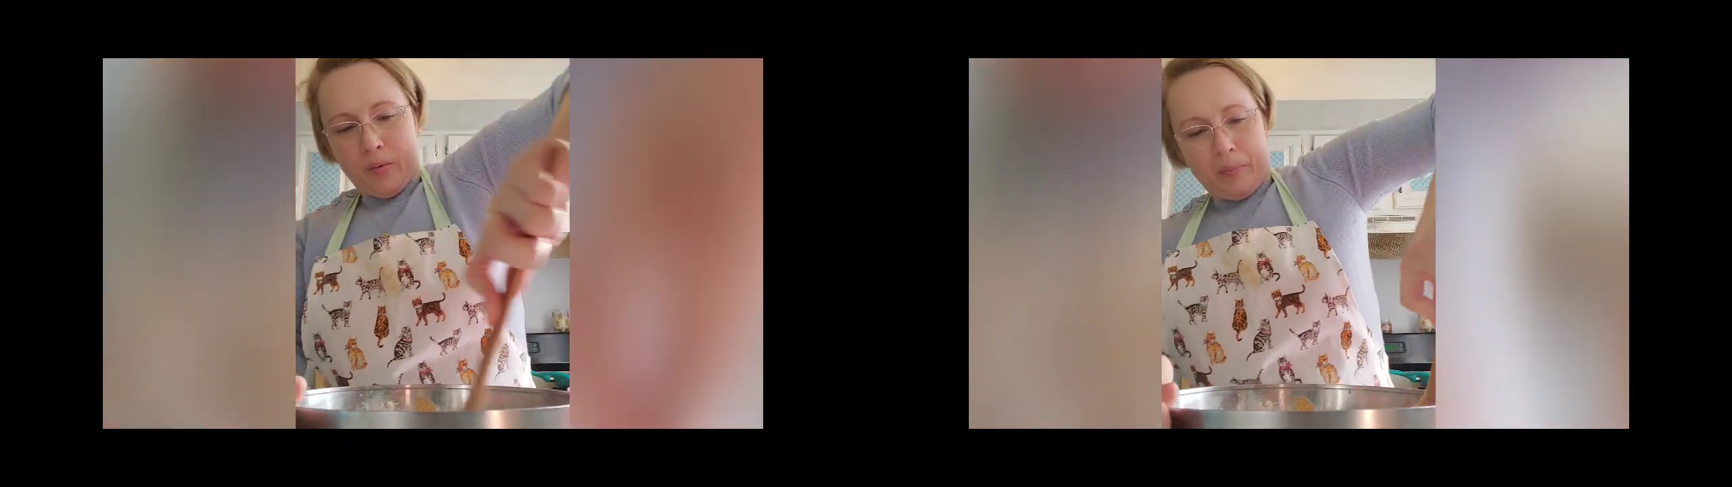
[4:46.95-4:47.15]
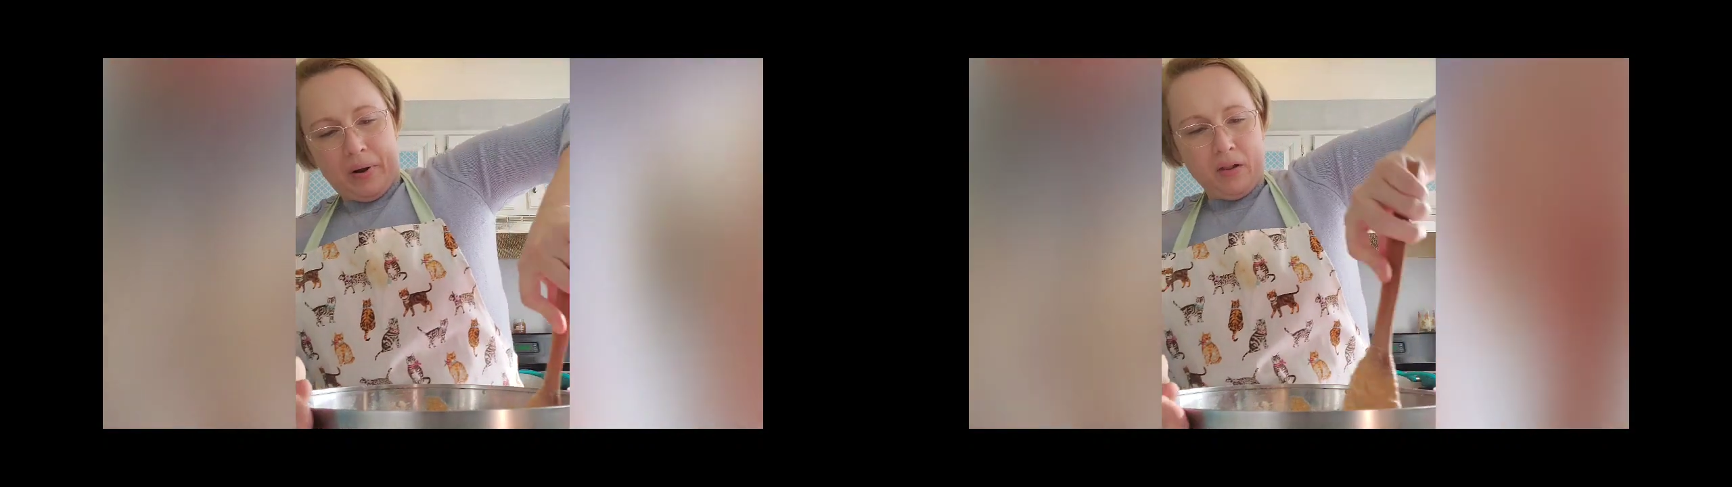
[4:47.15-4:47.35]

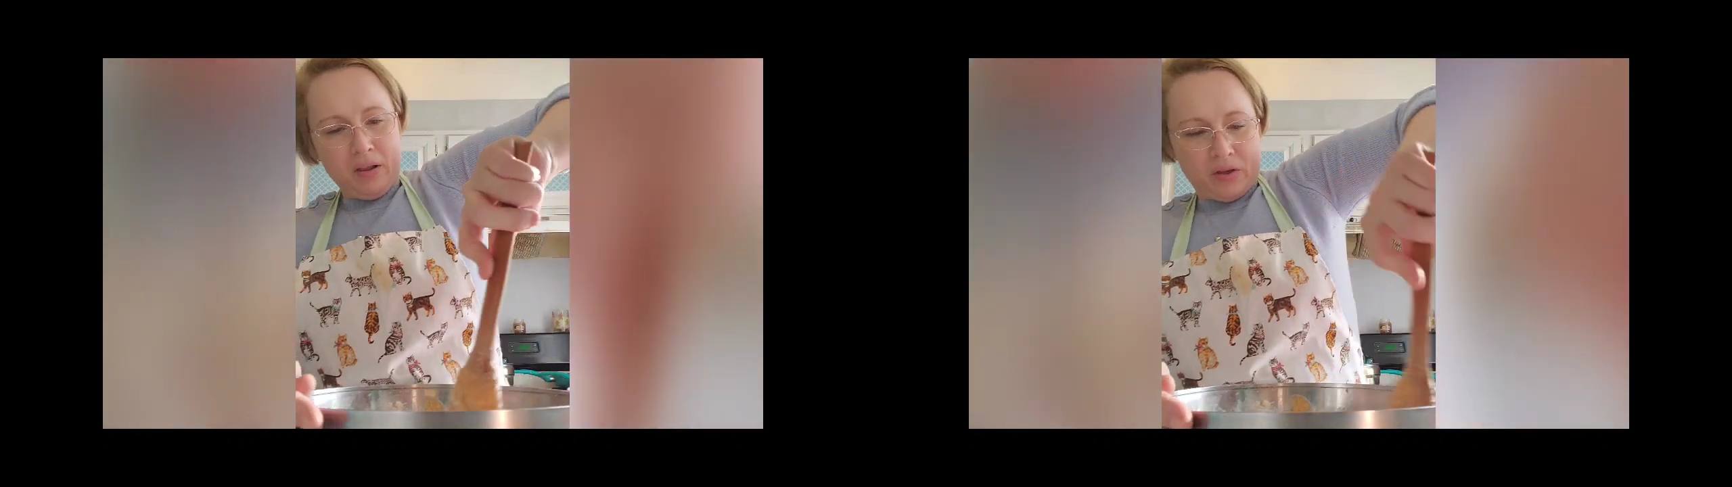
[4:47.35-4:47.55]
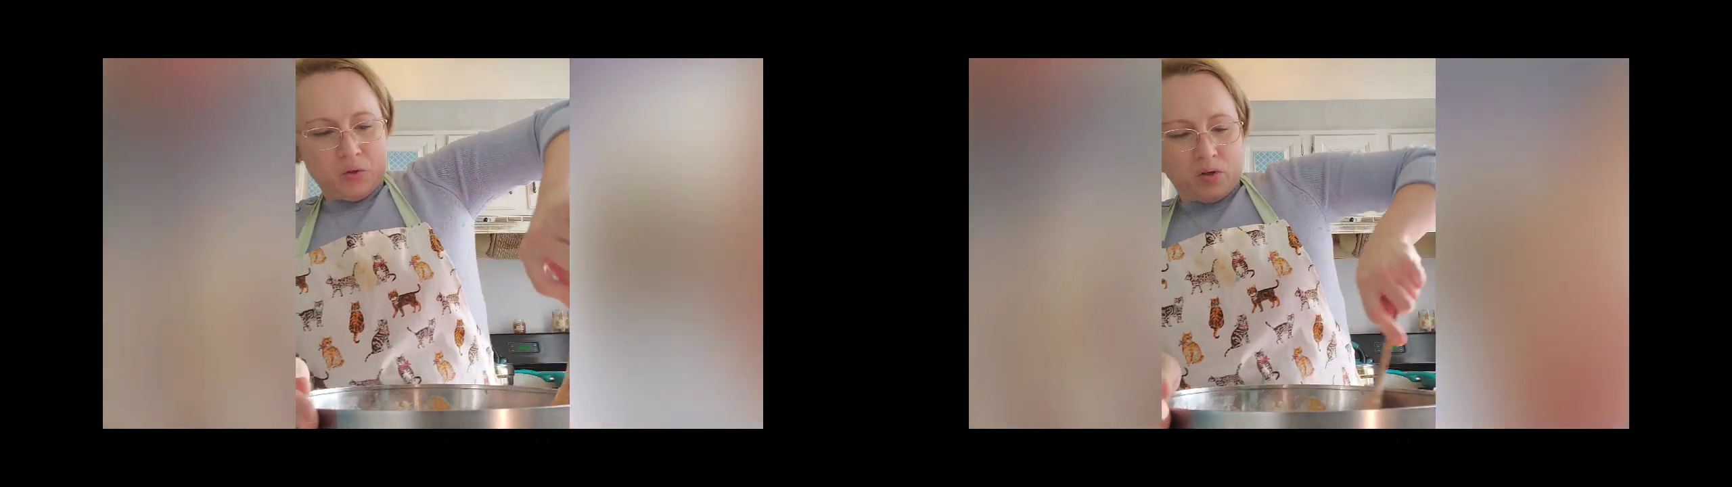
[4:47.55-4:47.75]
But
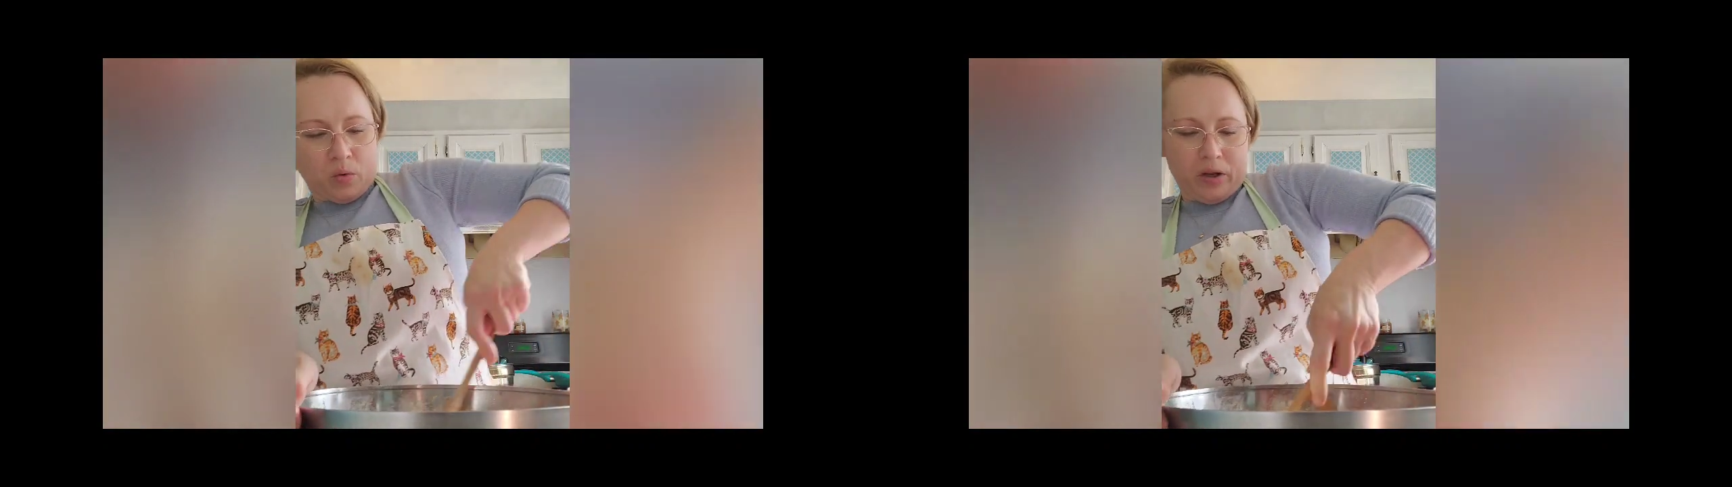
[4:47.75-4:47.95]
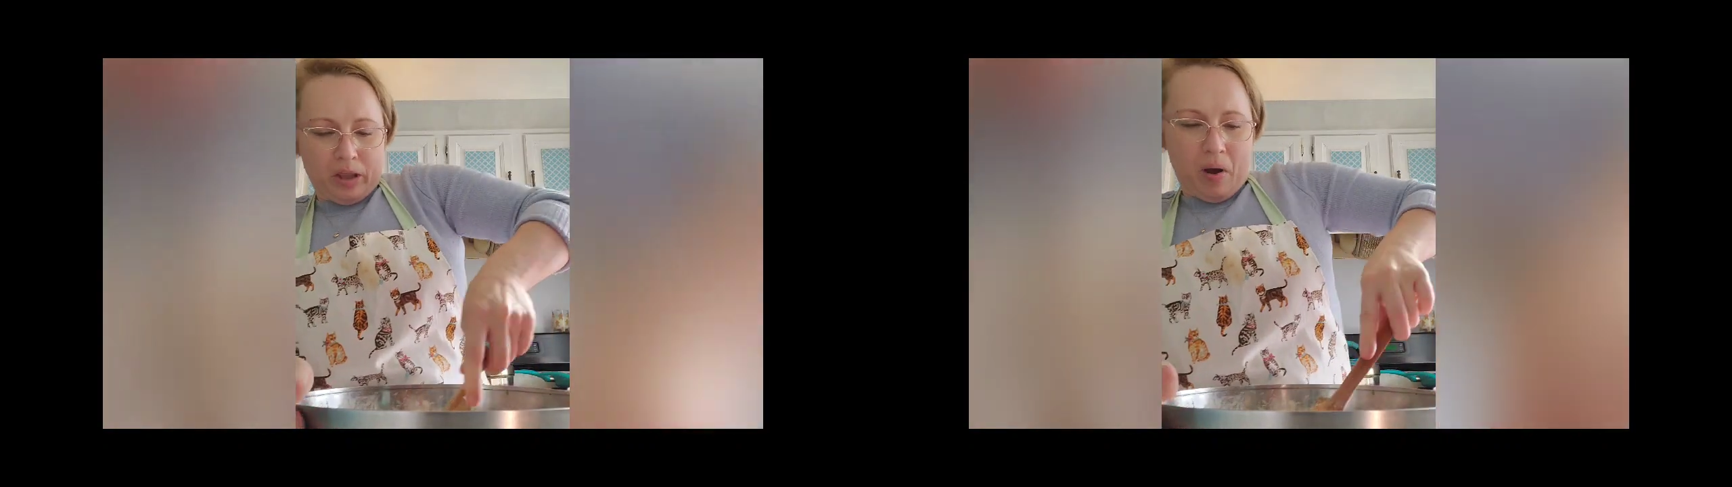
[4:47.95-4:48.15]
apparently this was
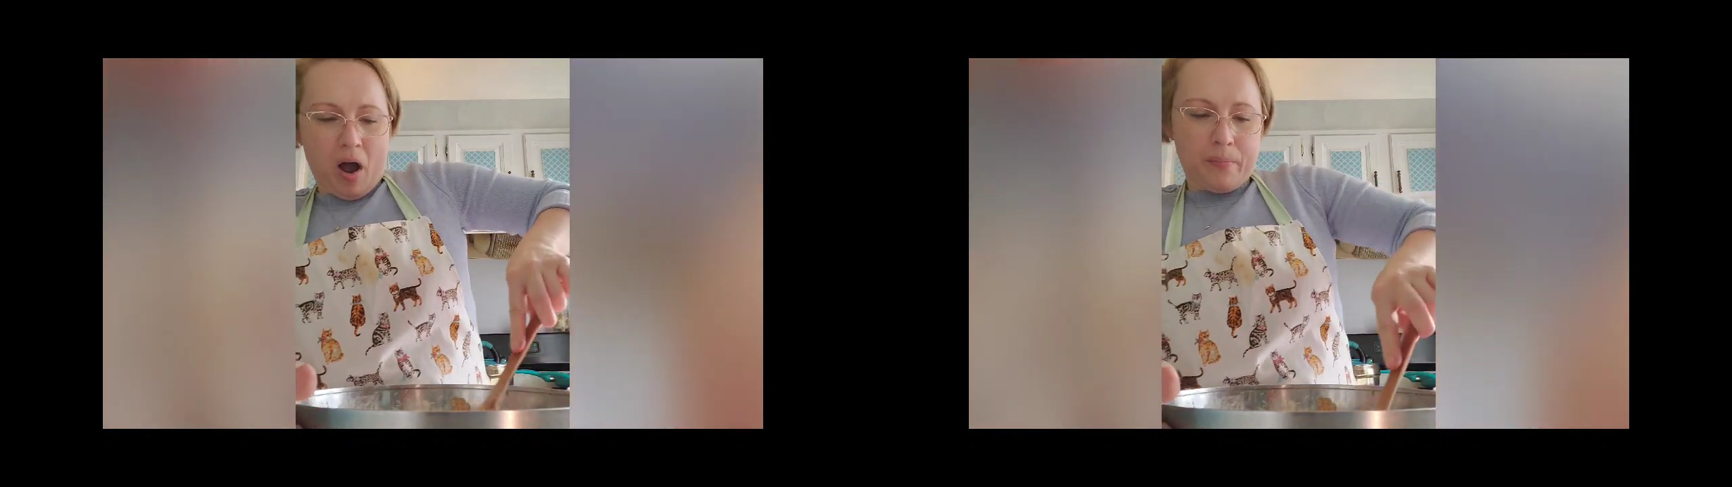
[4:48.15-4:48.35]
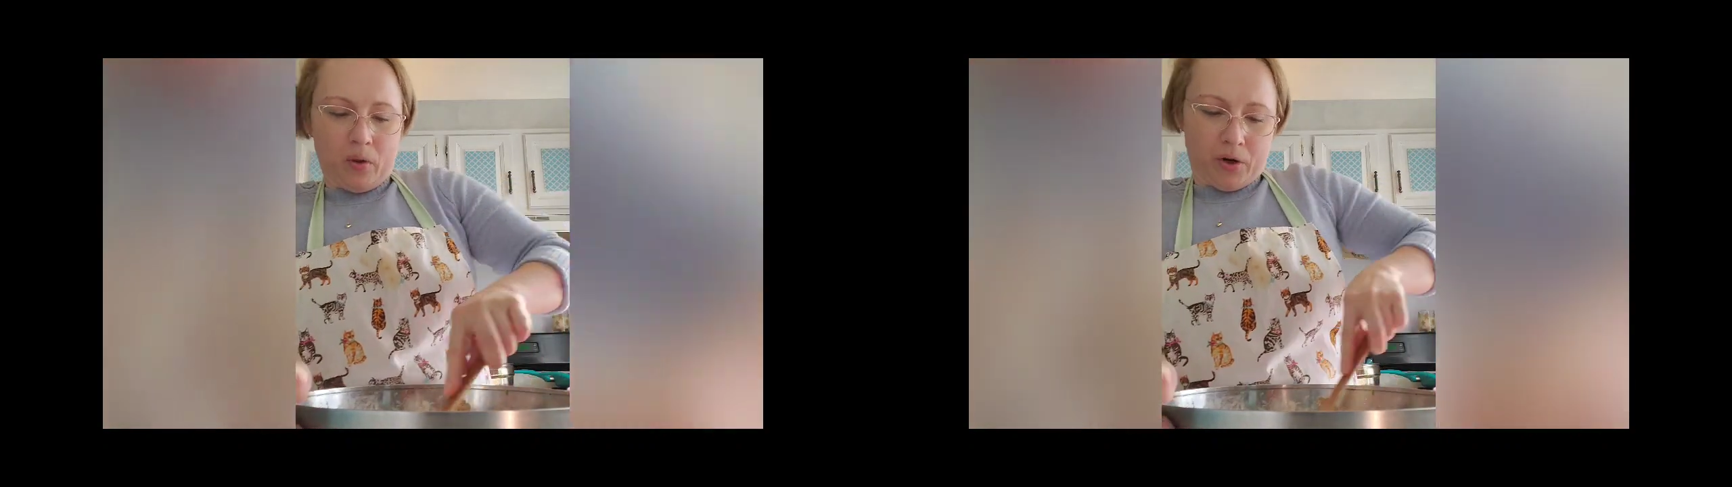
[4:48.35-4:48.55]
a really
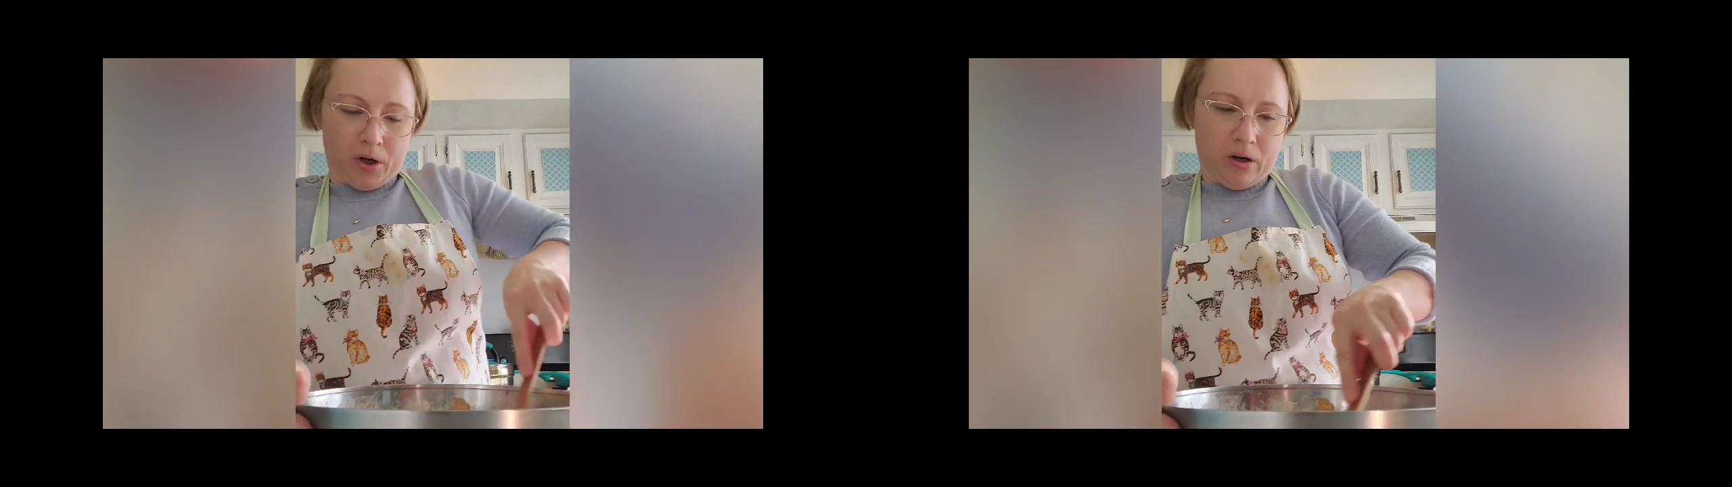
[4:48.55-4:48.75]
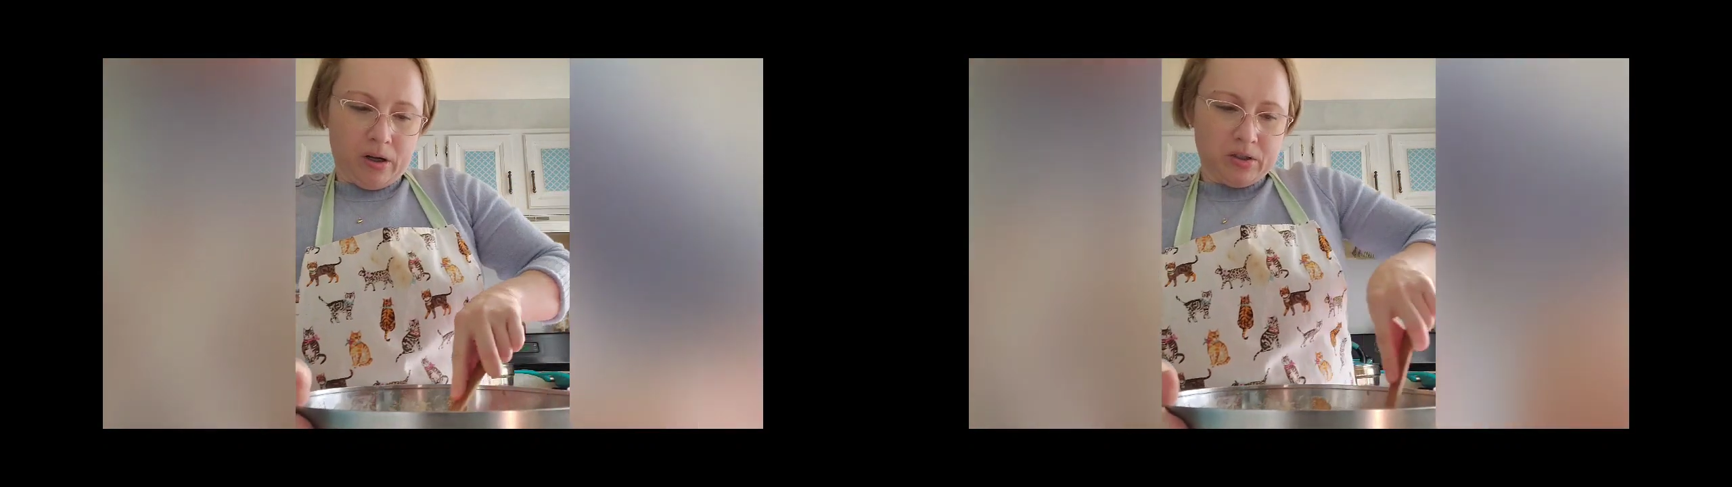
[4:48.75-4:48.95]

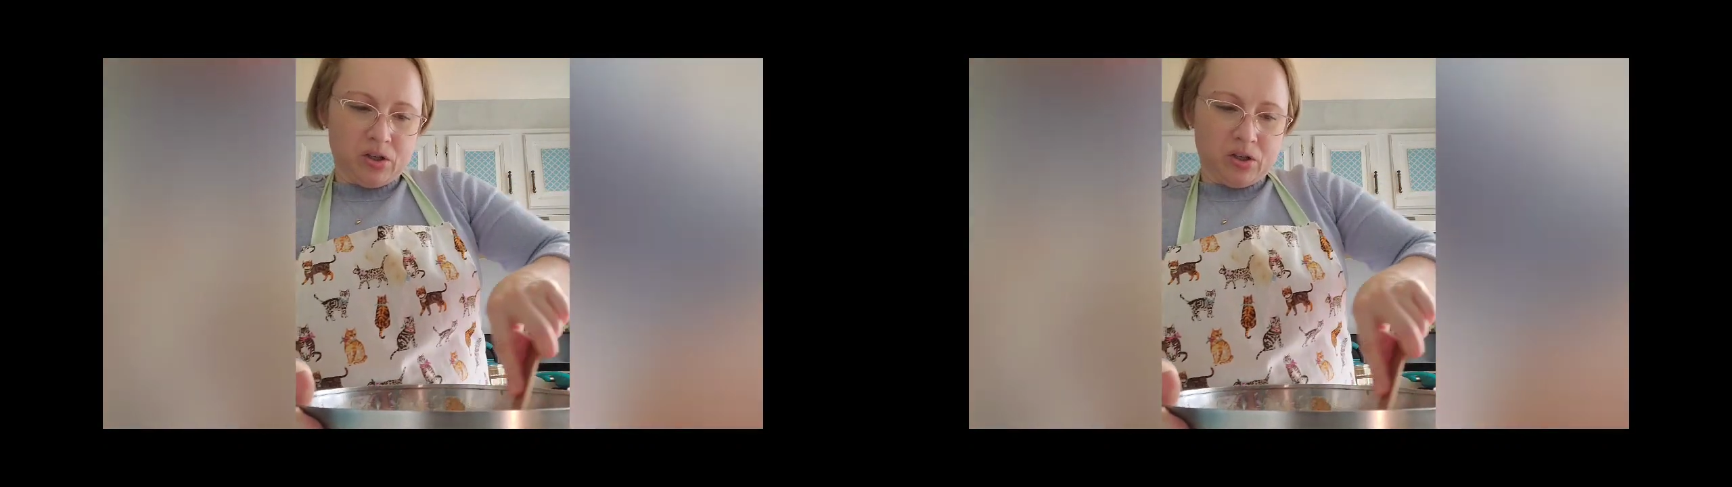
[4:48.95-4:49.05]
popular